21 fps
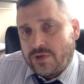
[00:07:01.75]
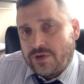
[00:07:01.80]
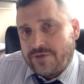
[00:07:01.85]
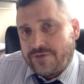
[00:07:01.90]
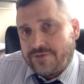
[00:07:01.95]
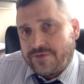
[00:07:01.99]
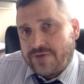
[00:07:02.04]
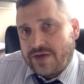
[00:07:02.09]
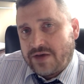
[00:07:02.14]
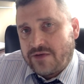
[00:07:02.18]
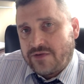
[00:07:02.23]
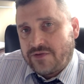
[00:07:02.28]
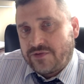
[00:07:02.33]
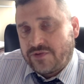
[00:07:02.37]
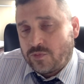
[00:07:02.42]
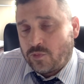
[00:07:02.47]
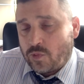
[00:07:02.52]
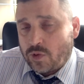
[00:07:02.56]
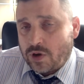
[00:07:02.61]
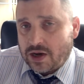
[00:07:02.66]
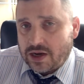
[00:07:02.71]
I found is
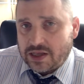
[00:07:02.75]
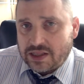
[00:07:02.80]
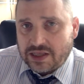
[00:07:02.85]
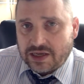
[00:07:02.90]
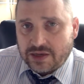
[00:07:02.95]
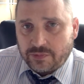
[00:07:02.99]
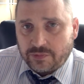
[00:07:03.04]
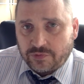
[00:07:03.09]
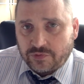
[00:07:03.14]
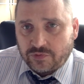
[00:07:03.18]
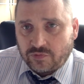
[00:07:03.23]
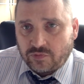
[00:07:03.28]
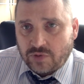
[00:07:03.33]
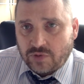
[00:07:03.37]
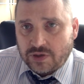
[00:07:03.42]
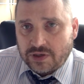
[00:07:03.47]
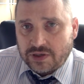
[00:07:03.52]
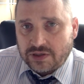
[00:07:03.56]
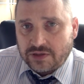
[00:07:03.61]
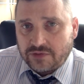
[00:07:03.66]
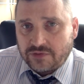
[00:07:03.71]
that while I was
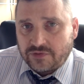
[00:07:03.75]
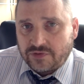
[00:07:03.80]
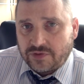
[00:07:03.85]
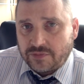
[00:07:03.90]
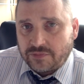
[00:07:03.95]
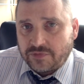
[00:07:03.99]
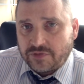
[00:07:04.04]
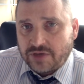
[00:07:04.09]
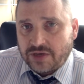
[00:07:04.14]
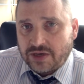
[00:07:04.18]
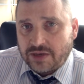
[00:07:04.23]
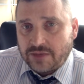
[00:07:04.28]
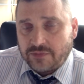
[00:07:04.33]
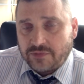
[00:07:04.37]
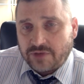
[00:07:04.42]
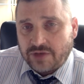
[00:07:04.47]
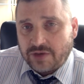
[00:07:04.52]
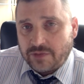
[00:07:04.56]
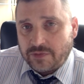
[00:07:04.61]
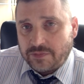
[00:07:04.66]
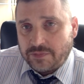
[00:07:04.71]
running,
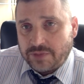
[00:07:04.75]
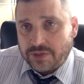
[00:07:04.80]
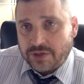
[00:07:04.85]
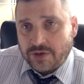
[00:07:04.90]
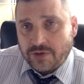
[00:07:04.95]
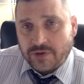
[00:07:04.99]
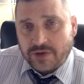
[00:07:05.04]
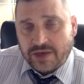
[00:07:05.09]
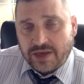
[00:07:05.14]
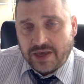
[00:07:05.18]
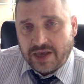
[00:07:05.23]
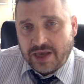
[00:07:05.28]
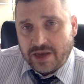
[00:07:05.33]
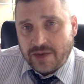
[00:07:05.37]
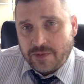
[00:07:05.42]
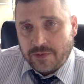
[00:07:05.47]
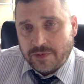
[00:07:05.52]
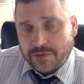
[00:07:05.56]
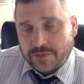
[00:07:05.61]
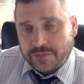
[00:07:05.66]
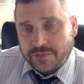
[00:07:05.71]
sometimes I would be okay
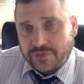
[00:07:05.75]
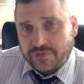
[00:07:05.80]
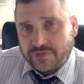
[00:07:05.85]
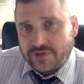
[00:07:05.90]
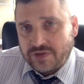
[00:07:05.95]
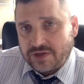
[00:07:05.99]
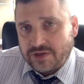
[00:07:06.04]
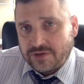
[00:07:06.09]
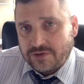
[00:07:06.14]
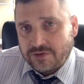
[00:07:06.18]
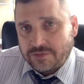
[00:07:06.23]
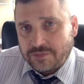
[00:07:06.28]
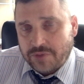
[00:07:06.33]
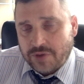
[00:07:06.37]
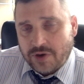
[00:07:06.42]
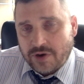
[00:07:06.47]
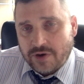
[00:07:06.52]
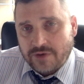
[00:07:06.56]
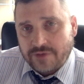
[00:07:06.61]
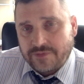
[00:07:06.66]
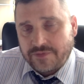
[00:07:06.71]
with a particular
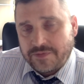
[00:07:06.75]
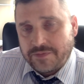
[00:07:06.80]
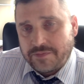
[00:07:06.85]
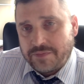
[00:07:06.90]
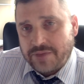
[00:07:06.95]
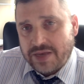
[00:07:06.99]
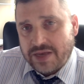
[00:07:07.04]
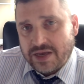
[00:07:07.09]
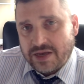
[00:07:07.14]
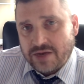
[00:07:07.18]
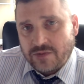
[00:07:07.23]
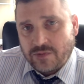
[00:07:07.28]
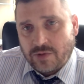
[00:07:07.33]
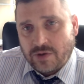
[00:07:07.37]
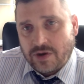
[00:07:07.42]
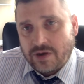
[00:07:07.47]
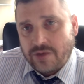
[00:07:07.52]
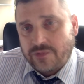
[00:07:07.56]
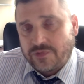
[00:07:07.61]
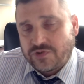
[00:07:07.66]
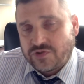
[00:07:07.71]
part of the band
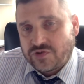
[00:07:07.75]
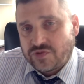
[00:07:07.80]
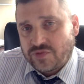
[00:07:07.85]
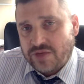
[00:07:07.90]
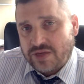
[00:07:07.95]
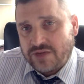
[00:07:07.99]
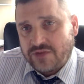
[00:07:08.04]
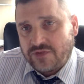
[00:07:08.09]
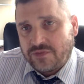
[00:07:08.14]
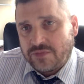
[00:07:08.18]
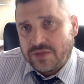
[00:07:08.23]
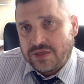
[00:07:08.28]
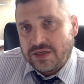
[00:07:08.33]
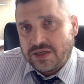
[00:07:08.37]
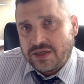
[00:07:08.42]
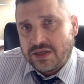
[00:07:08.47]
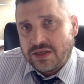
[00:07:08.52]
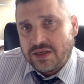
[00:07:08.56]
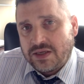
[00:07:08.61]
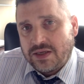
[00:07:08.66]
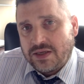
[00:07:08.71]
where I was
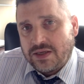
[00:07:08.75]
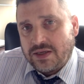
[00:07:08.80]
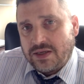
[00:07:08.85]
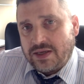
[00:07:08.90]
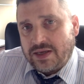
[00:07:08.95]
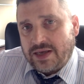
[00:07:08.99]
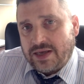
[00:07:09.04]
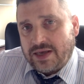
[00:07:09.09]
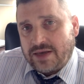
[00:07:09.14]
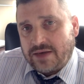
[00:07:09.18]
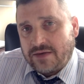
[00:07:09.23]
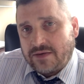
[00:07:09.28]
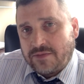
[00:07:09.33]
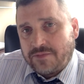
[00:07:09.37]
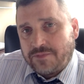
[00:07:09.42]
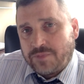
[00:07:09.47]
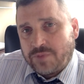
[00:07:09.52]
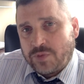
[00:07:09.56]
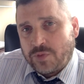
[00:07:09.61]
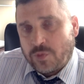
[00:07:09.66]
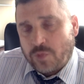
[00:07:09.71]
transmitting. And
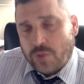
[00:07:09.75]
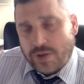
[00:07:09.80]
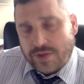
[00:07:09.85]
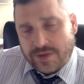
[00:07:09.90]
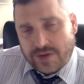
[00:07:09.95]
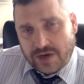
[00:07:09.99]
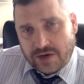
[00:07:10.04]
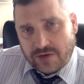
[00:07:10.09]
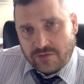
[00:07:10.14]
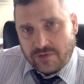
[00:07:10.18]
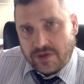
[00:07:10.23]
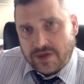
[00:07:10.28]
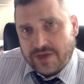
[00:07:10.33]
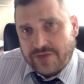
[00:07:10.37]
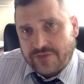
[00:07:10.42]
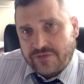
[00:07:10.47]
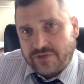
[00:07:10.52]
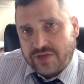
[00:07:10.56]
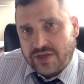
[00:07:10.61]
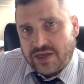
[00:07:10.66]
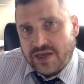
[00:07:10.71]
the way that I run
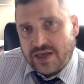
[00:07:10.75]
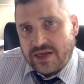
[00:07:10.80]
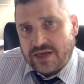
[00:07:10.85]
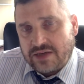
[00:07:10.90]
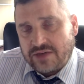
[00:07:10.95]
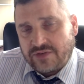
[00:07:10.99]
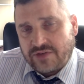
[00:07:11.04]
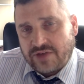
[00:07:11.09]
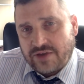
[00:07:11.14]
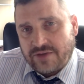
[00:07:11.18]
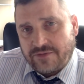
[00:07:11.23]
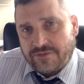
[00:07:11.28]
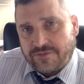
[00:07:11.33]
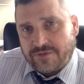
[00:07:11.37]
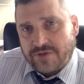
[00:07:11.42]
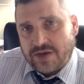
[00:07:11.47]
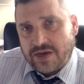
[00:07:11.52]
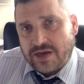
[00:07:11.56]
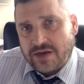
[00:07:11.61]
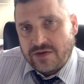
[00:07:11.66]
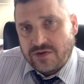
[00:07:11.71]
FT8 is I
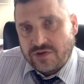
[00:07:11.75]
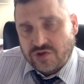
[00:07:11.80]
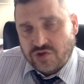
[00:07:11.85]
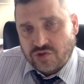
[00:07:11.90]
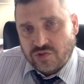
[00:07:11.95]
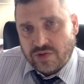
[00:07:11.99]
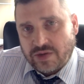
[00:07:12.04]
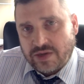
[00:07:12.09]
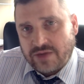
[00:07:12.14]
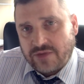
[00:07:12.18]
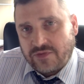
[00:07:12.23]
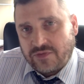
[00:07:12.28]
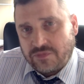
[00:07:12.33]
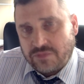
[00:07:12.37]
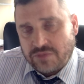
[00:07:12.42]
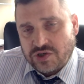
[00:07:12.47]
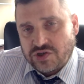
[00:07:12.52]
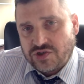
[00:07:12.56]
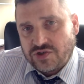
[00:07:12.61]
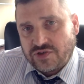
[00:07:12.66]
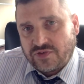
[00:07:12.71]
find a
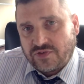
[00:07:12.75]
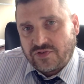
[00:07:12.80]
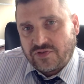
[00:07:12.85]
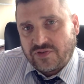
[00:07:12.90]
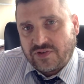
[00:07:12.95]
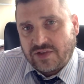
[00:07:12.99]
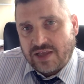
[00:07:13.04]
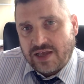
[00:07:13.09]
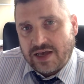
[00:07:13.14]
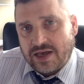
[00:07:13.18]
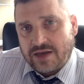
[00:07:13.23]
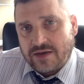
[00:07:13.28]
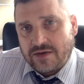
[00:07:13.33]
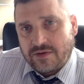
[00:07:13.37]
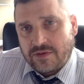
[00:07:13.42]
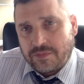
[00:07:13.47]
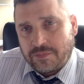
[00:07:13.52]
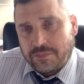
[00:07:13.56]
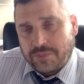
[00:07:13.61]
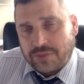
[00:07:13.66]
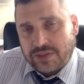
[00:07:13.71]
transmission slot,
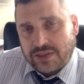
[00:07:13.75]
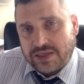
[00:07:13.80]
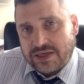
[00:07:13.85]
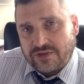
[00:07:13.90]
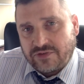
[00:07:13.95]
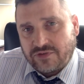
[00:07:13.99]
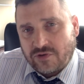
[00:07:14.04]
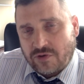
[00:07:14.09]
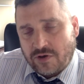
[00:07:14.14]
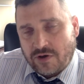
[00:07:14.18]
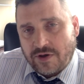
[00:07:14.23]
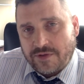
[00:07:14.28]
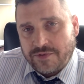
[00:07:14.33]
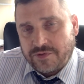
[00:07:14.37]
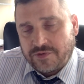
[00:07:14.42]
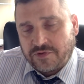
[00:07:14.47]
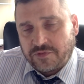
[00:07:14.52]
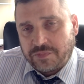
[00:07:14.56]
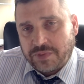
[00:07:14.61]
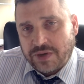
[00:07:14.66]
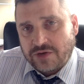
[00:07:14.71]
a place on
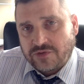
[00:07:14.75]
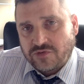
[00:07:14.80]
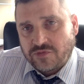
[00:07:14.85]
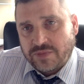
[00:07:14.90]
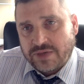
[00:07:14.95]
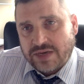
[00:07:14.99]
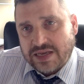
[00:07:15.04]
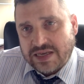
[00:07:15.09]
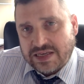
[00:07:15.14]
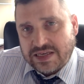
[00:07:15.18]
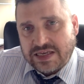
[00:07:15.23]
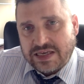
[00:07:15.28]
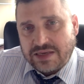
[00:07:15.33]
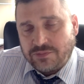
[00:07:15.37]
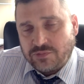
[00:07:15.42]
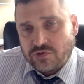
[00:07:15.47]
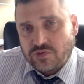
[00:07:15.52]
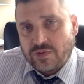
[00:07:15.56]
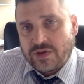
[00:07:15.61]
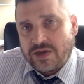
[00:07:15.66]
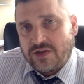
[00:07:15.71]
the spectrum, and I
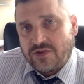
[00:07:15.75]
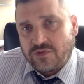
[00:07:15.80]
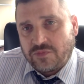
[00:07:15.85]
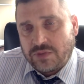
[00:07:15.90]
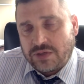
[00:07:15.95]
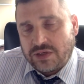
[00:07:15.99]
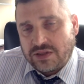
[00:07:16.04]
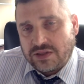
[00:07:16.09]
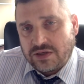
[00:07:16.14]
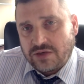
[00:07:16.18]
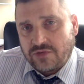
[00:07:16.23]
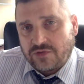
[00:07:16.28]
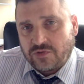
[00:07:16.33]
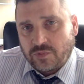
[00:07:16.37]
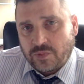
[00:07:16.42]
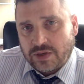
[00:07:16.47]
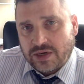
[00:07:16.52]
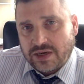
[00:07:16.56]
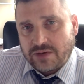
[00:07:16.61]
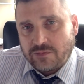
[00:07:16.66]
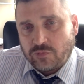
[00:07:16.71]
keep transmitting there.
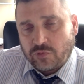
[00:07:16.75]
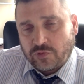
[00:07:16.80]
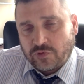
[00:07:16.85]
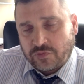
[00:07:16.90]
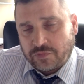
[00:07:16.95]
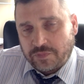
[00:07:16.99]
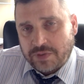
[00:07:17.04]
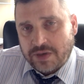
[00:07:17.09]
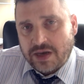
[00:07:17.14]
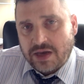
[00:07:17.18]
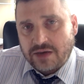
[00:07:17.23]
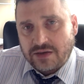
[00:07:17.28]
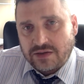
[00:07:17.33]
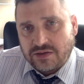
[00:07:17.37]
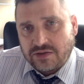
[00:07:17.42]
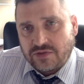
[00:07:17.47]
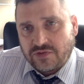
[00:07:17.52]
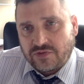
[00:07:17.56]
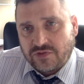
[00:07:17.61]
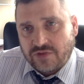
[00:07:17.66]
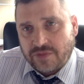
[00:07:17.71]
So when I'm
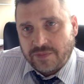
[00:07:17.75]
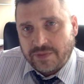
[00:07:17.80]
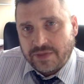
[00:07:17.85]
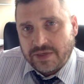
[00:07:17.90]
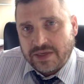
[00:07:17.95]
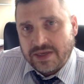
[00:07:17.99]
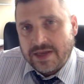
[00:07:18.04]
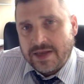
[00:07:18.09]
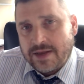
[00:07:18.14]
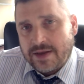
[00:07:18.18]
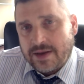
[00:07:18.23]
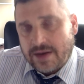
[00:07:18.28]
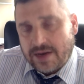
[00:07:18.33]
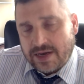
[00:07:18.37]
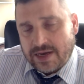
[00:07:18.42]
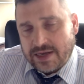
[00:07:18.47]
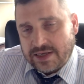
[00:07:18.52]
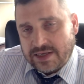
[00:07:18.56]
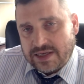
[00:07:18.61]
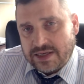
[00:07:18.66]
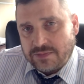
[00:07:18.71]
responding to somebody,
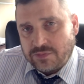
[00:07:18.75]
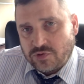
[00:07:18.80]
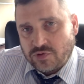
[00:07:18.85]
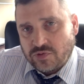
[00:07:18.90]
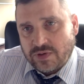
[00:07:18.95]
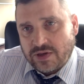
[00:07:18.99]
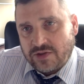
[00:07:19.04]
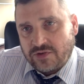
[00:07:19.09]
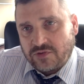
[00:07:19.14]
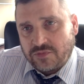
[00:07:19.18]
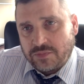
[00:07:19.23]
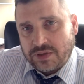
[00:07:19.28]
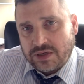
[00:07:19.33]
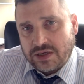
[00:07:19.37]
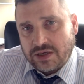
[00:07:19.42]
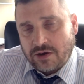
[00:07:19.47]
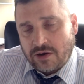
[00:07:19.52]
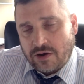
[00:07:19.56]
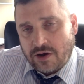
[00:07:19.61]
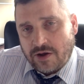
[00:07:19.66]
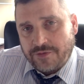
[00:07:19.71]
I keep
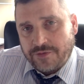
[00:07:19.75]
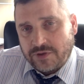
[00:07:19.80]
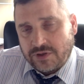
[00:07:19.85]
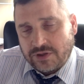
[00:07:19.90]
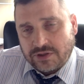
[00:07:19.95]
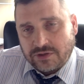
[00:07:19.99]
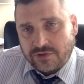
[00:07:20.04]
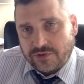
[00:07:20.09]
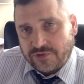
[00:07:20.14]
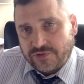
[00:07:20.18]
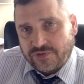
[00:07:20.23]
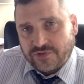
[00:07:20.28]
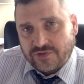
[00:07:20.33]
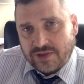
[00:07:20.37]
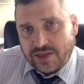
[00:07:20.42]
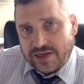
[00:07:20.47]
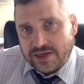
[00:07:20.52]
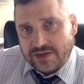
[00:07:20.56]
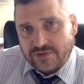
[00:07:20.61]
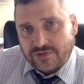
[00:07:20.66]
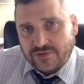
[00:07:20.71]
transmitting on the little
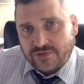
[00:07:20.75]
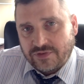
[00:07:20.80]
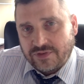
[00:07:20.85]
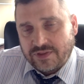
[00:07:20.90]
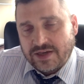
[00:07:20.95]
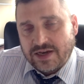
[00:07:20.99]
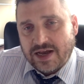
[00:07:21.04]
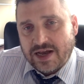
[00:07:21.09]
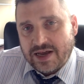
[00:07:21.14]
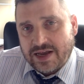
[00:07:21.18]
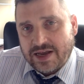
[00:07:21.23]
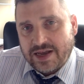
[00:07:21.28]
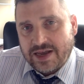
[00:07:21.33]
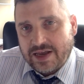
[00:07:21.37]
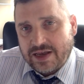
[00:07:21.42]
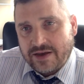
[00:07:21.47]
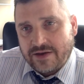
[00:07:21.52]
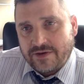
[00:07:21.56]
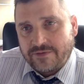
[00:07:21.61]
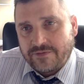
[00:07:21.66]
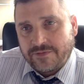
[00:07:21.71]
slice that I
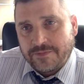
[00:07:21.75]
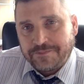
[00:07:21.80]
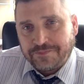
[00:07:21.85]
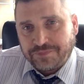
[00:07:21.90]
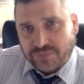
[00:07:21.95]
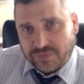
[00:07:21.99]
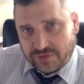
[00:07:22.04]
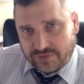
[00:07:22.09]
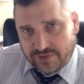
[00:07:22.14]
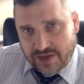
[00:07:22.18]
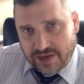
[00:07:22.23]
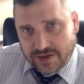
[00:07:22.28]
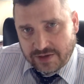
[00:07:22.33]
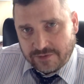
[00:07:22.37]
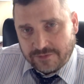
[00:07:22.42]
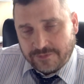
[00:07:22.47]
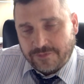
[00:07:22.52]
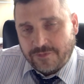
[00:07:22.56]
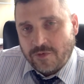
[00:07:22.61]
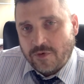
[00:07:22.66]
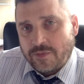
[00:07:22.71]
have
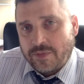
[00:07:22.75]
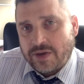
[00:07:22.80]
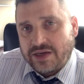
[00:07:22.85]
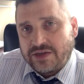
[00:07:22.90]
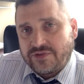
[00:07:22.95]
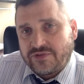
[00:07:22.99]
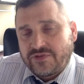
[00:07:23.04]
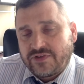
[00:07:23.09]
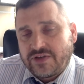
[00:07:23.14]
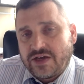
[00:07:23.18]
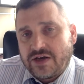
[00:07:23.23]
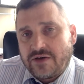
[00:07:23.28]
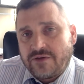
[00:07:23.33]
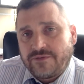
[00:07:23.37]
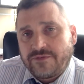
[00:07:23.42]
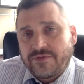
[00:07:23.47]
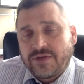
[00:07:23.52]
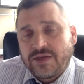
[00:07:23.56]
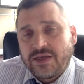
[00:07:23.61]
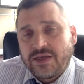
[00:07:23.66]
taken for myself